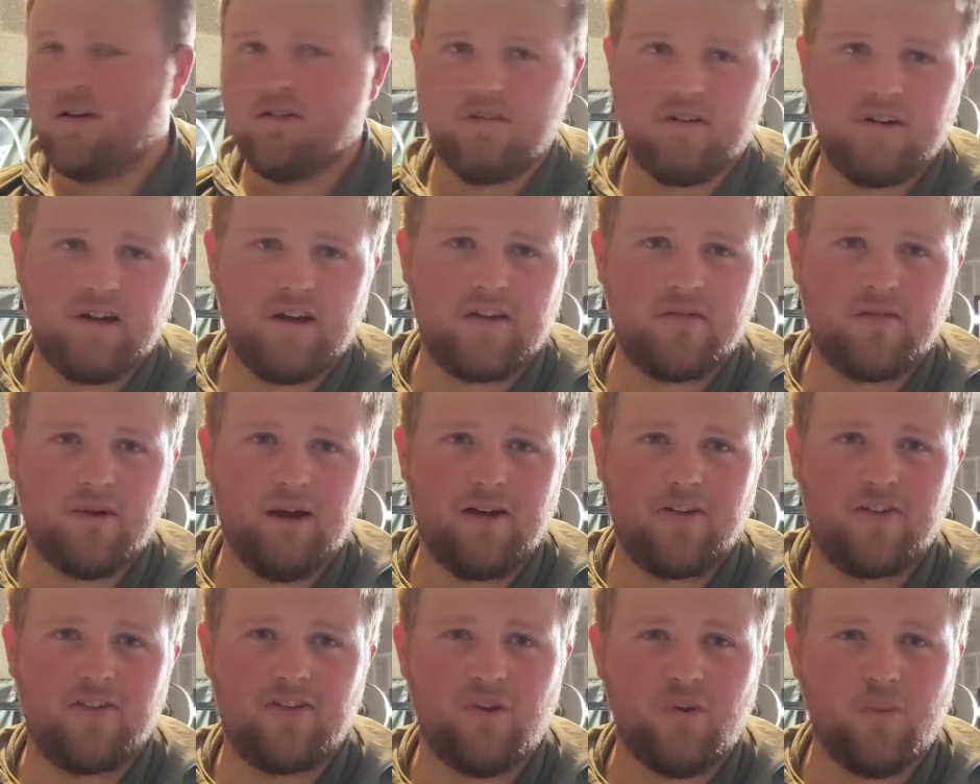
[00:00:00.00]
Well, I had
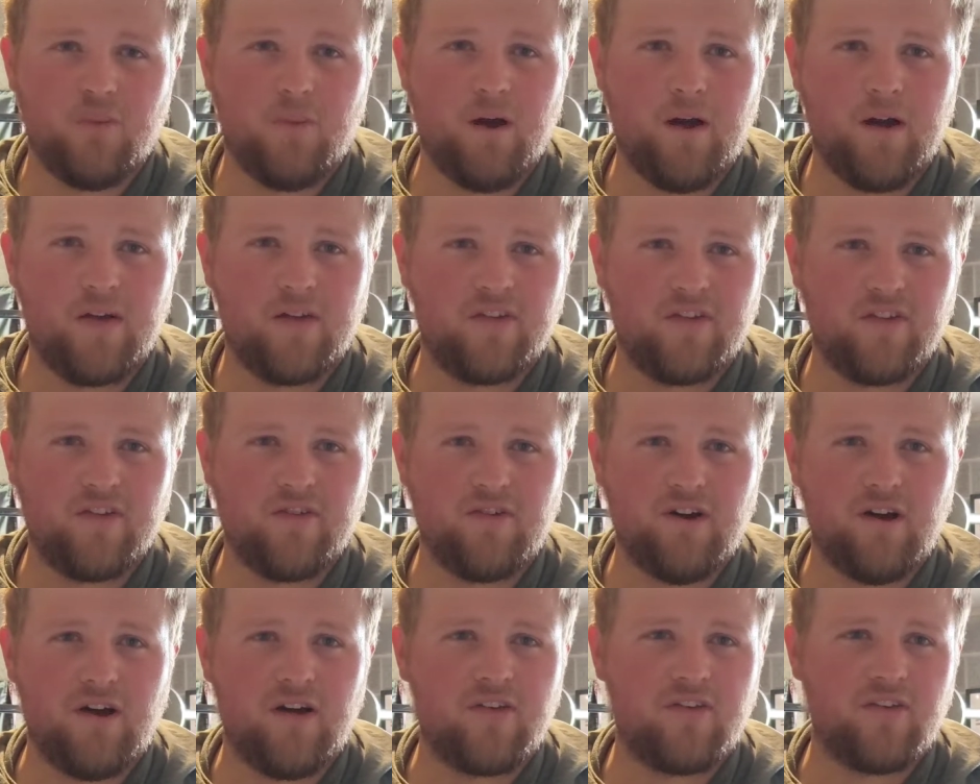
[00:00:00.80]
about two pints so
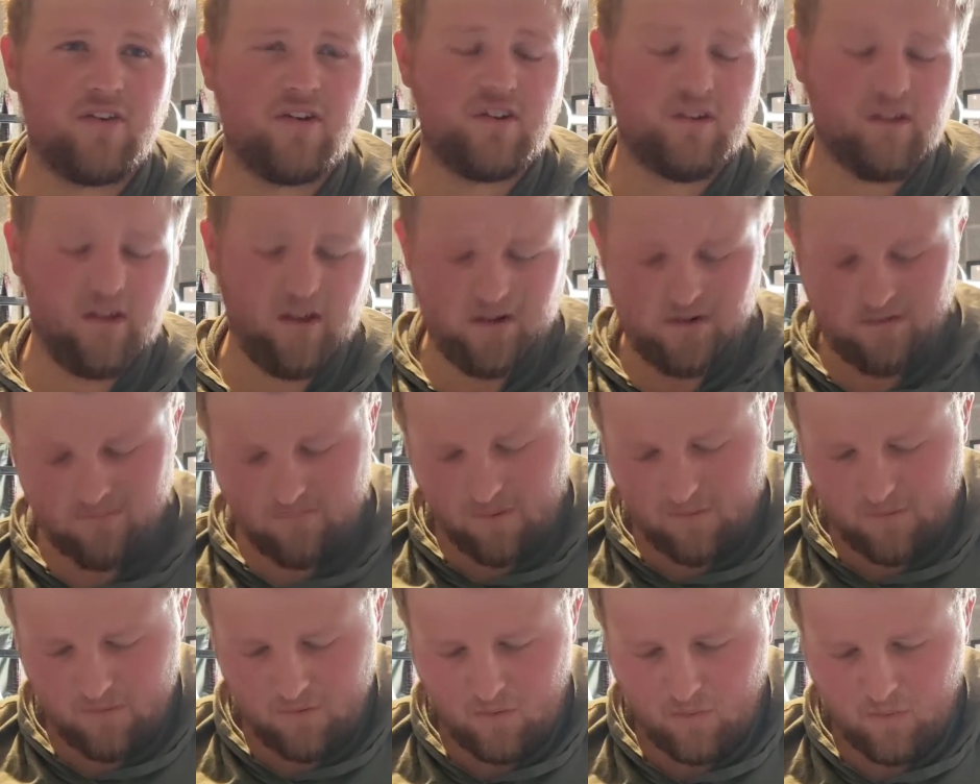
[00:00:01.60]
far, so I'm getting a
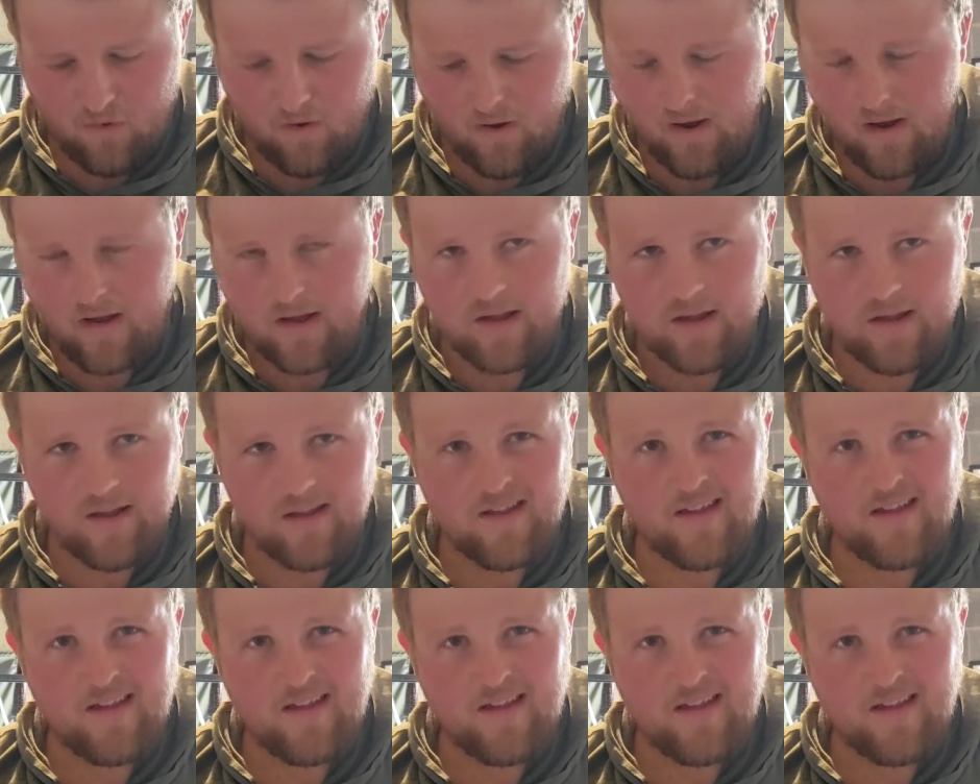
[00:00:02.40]
bit more water